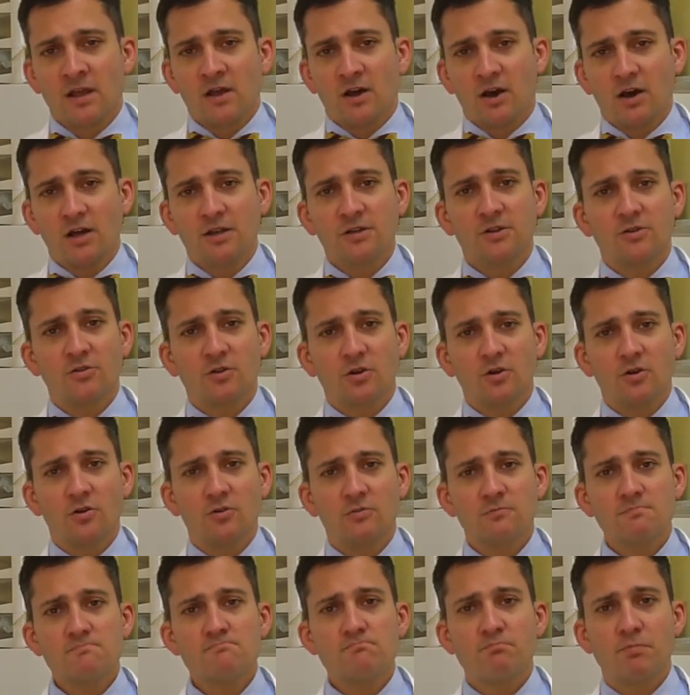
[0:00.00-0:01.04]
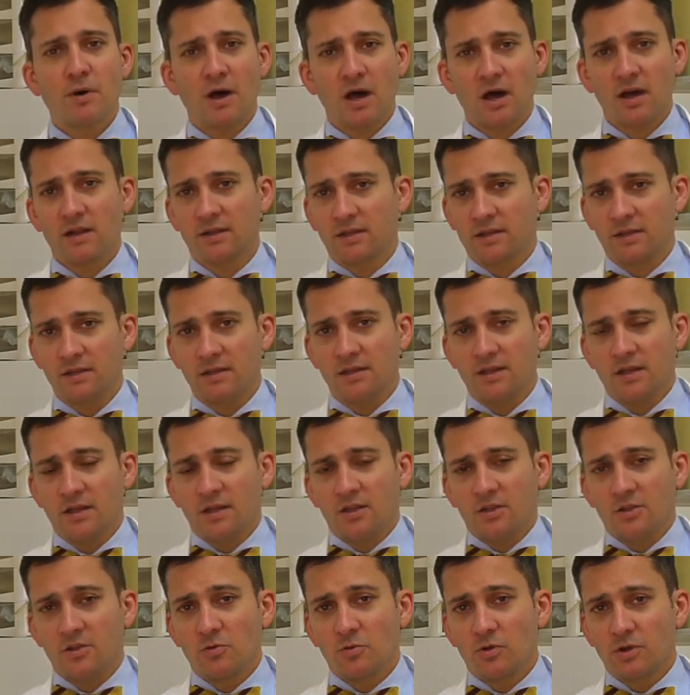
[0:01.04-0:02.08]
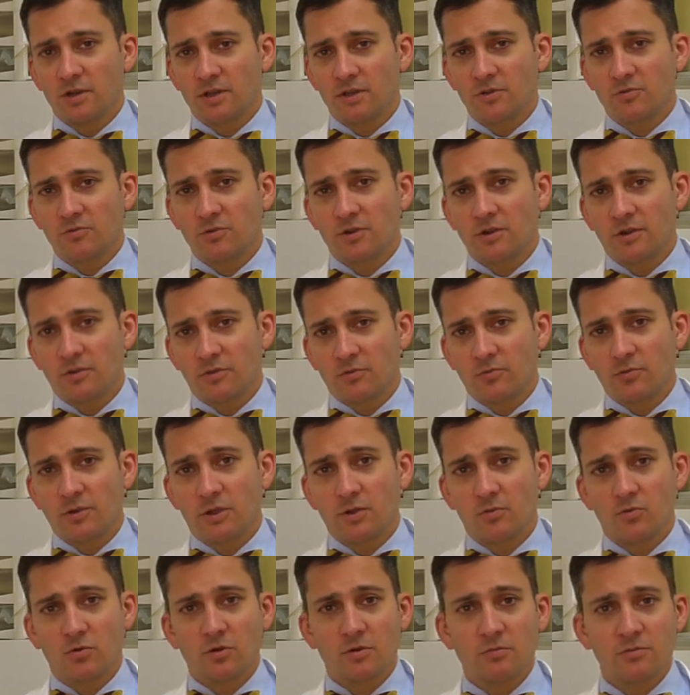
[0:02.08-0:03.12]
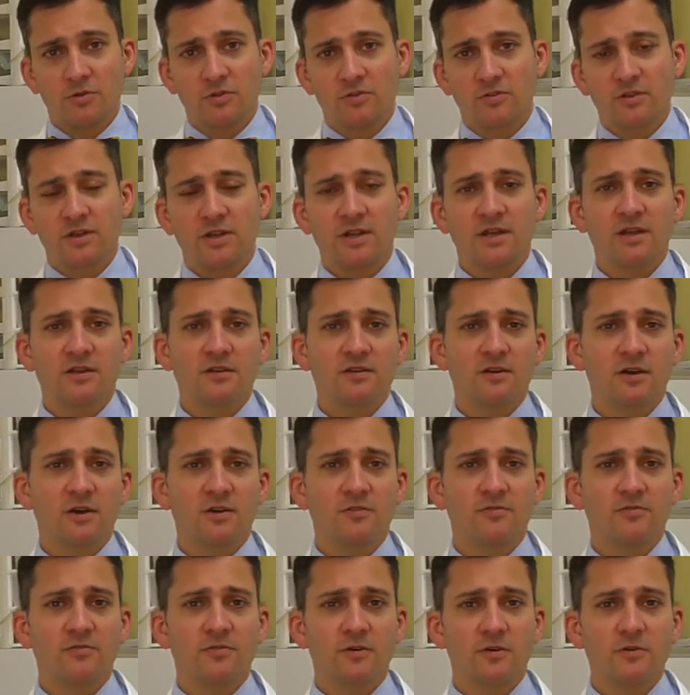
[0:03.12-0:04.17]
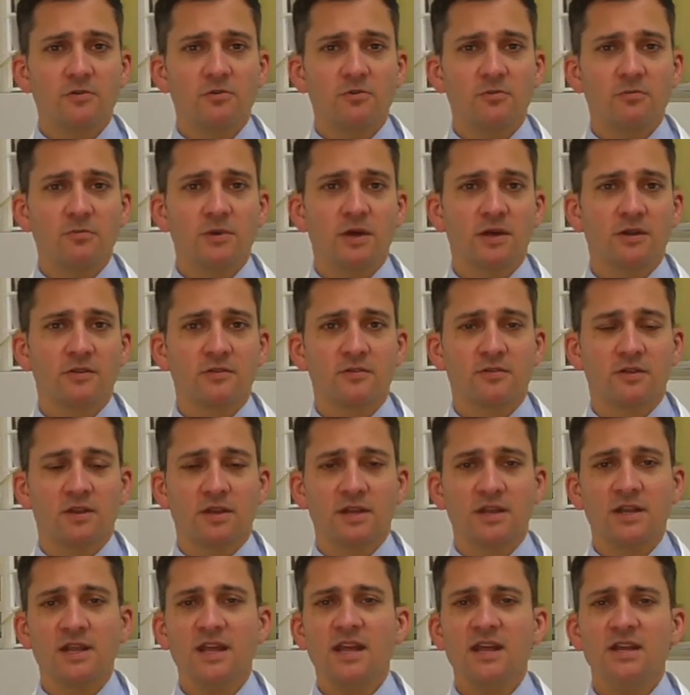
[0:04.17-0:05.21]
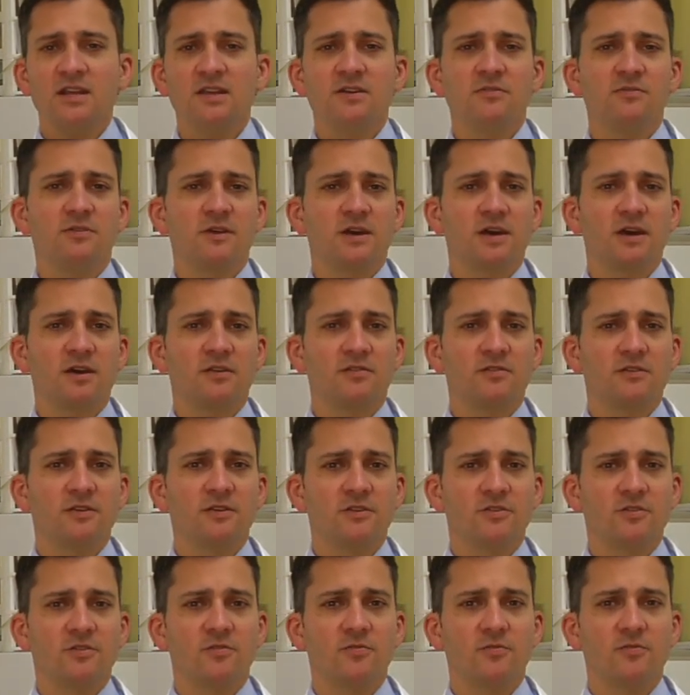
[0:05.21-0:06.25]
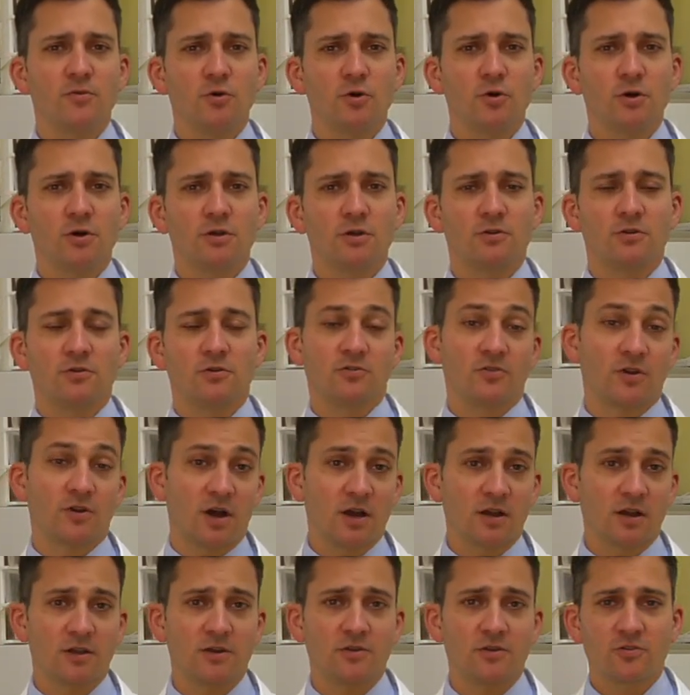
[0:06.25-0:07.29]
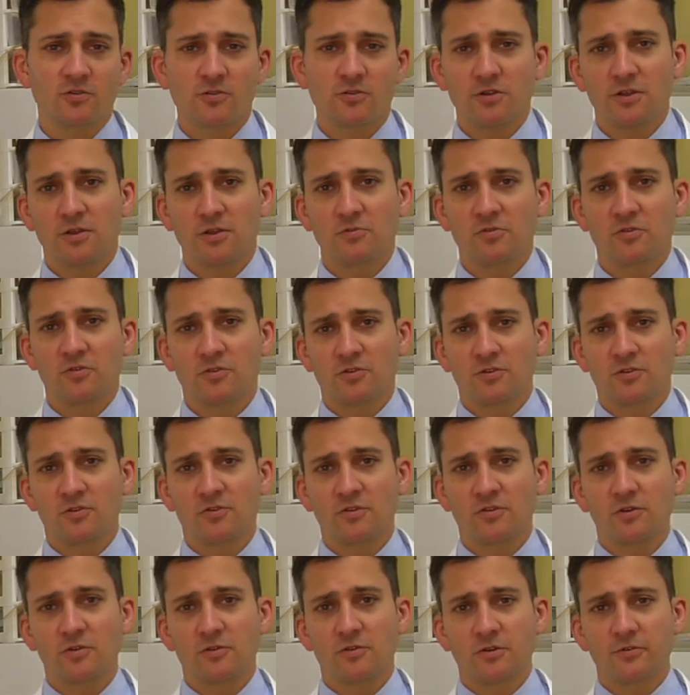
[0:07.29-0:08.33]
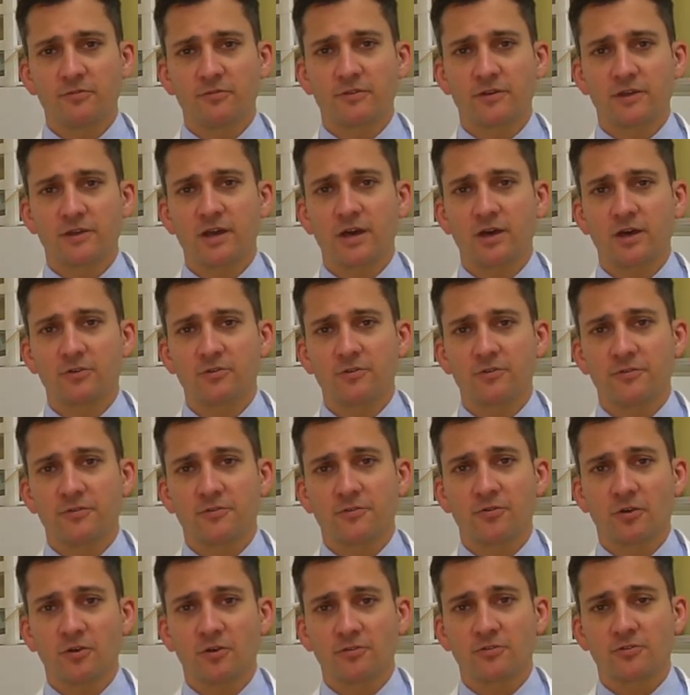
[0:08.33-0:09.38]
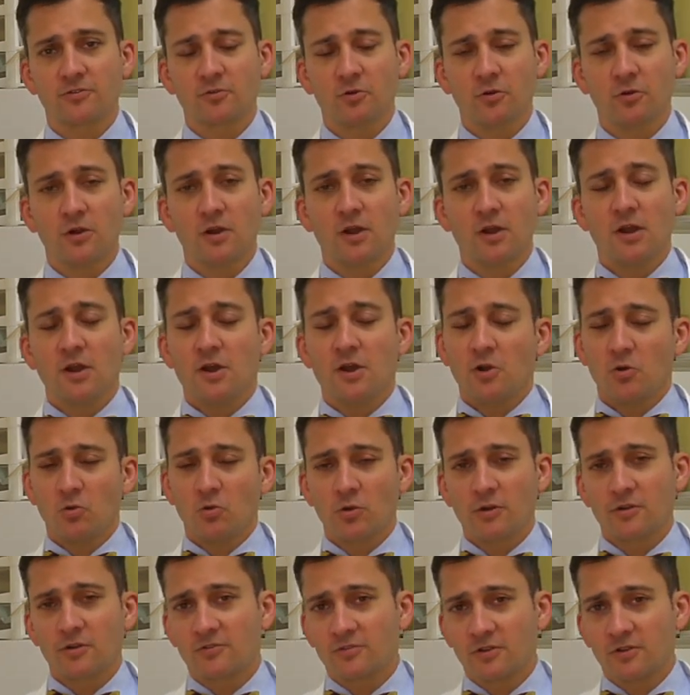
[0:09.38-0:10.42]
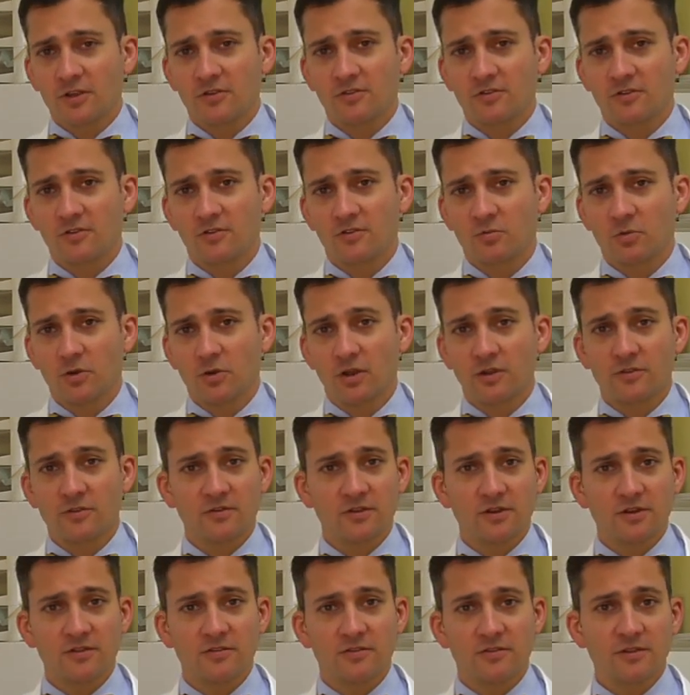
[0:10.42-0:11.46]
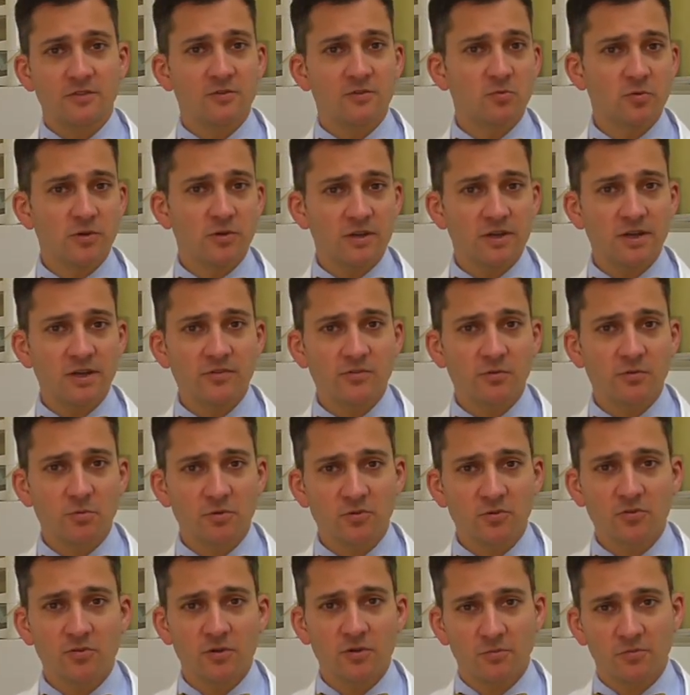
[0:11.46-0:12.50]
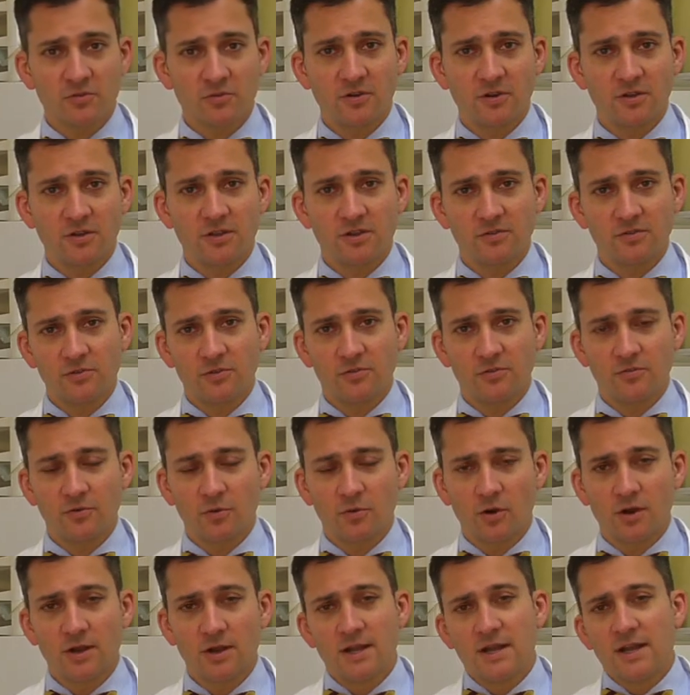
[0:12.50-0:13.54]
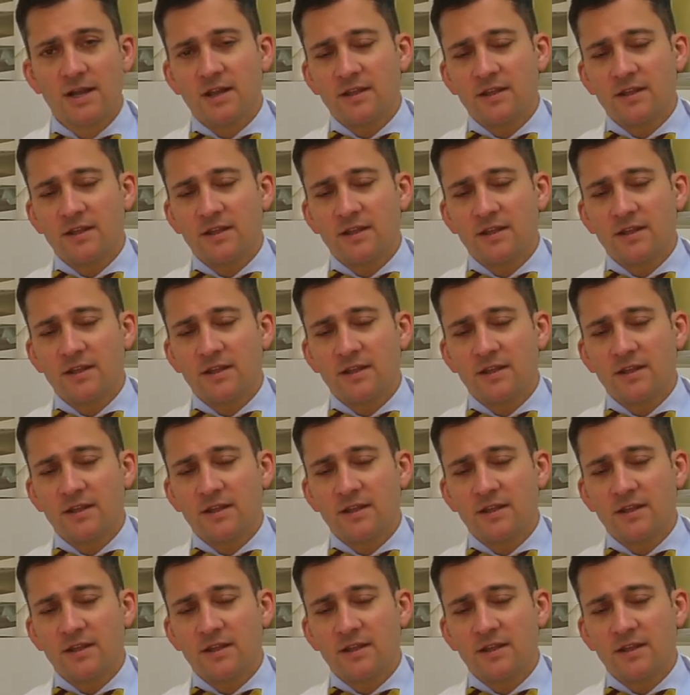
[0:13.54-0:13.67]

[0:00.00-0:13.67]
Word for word: On your own body, you want to get rid of the ringworm using an antifungal medicine, and any of the athlete's foot or jock itch creams that are sold over the counter in the drugstore work just as well as anything that we have a prescription to give you for.